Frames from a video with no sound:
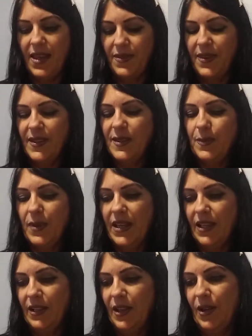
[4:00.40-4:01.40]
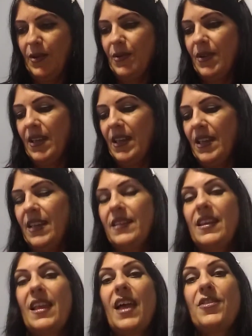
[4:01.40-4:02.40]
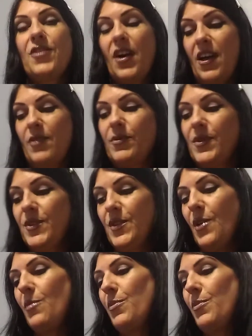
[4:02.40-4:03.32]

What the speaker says: this pillow that I thought was so